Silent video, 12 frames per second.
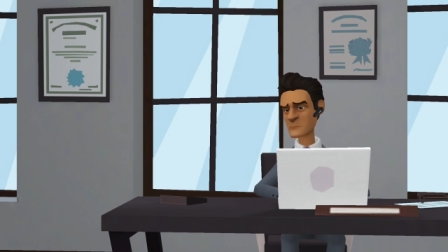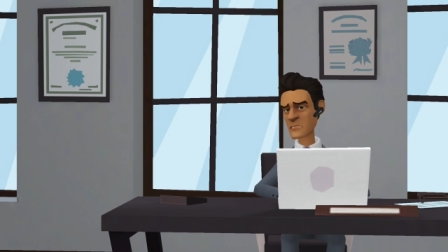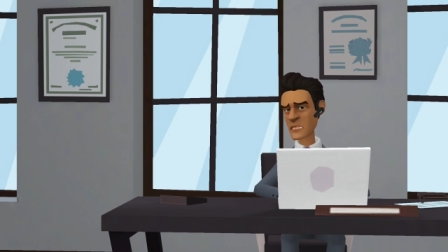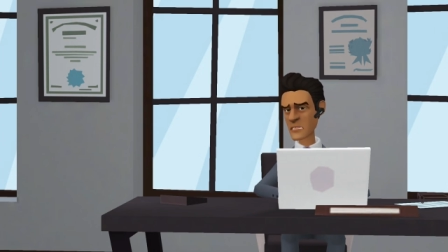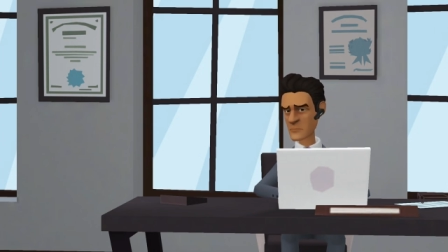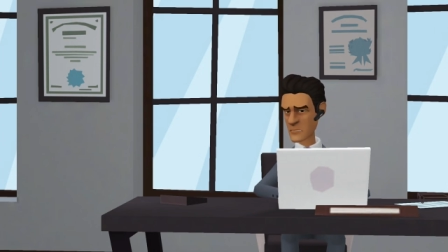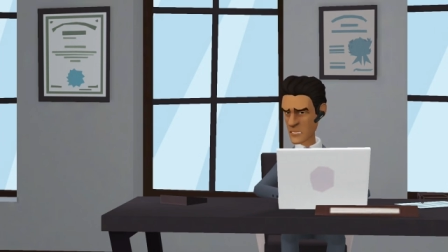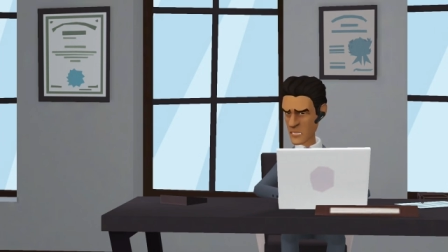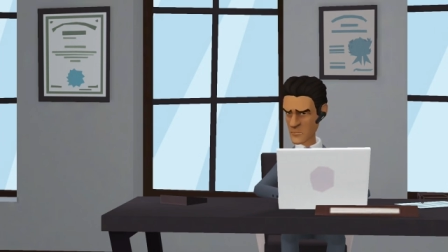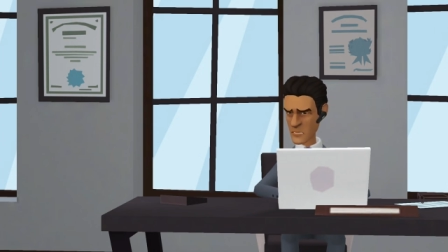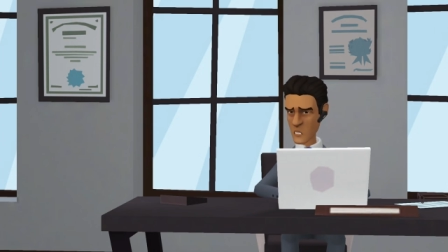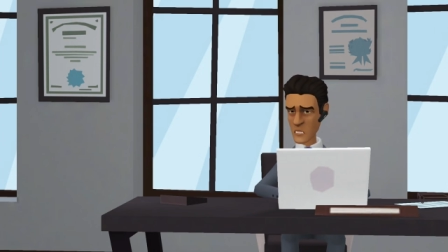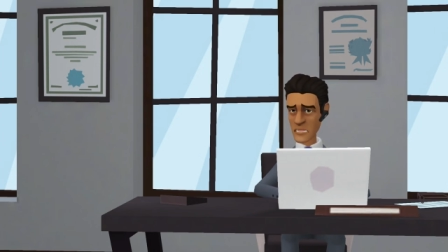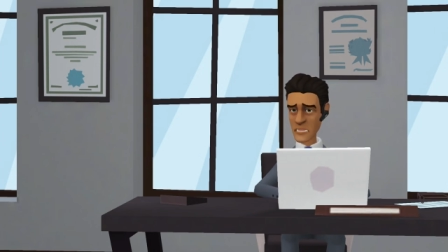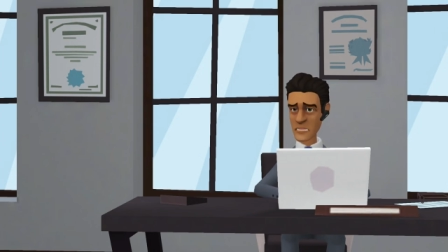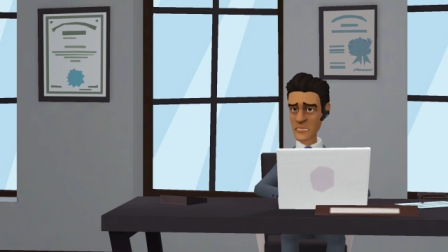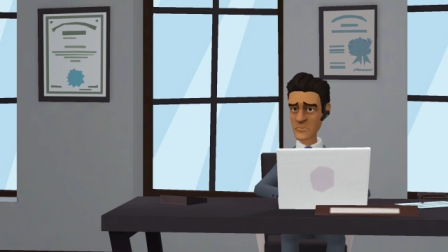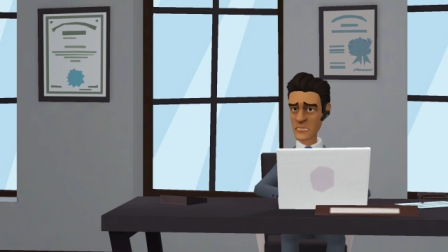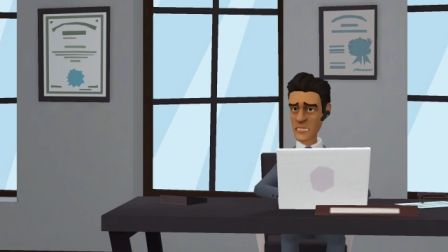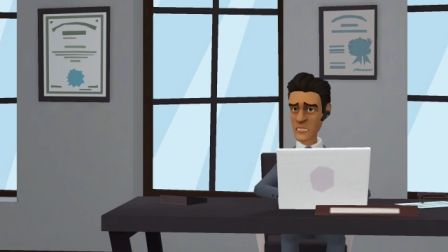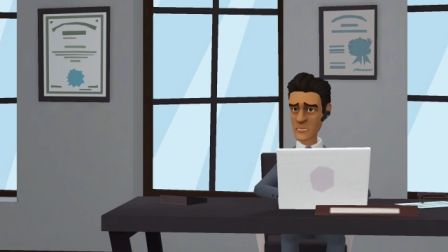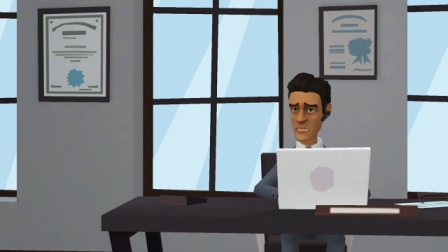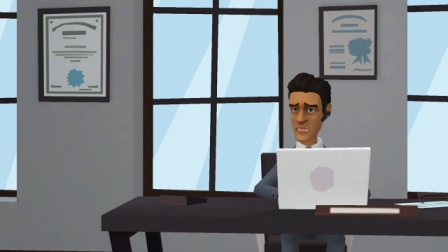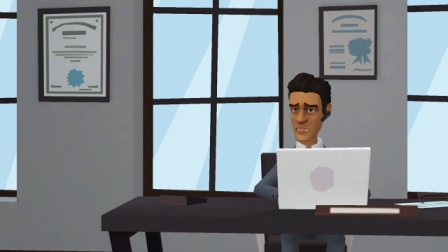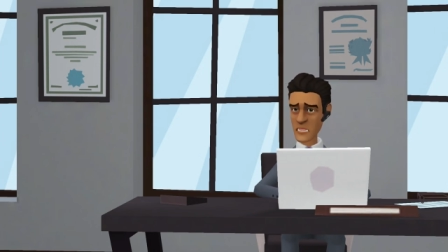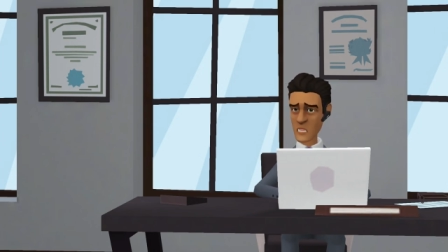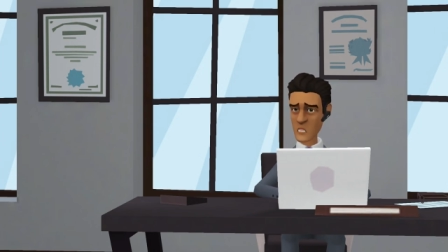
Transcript: Please pack up your things and see yourself